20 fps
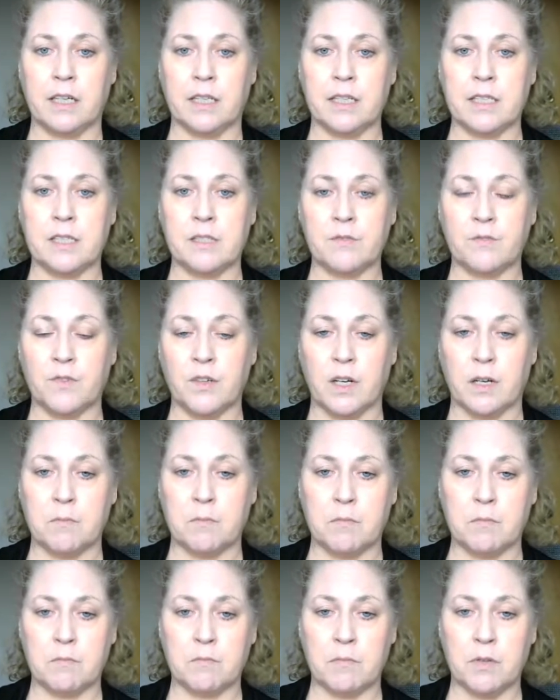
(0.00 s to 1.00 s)
it's
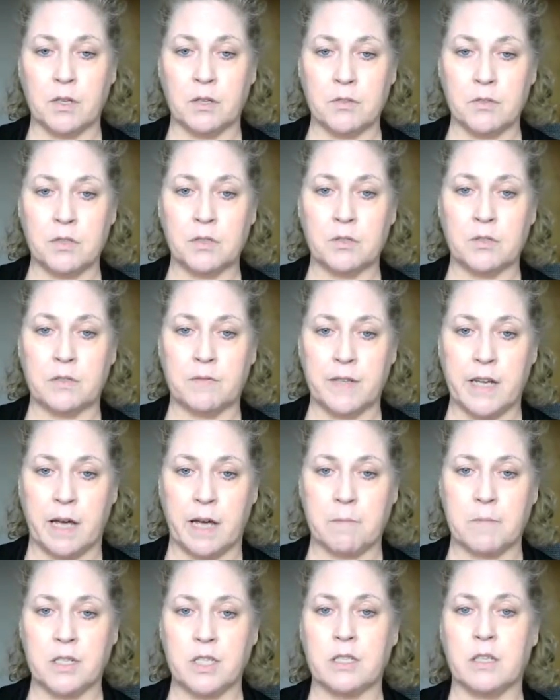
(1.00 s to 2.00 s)
from those who have
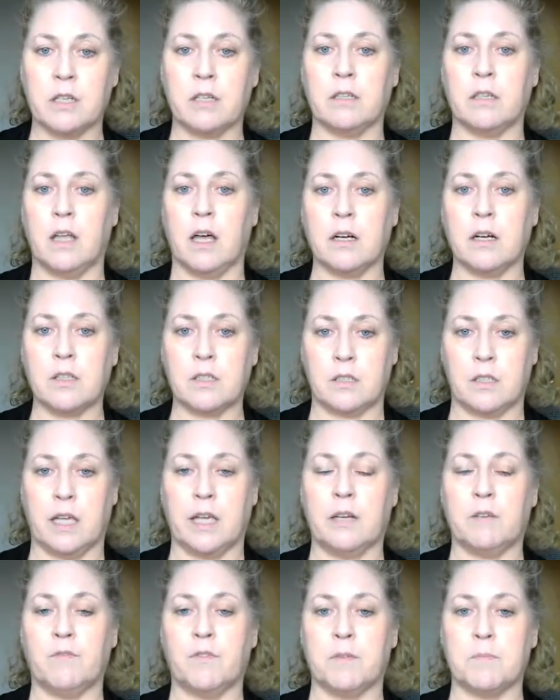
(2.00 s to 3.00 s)
damaged their lungs,
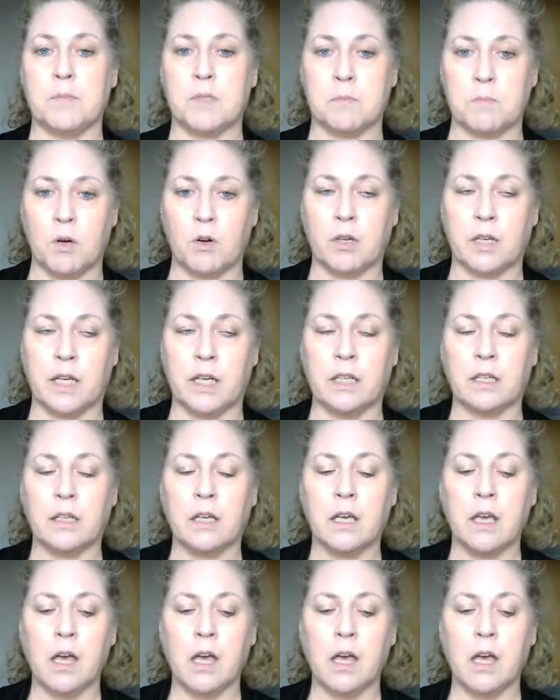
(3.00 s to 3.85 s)
like from smoking.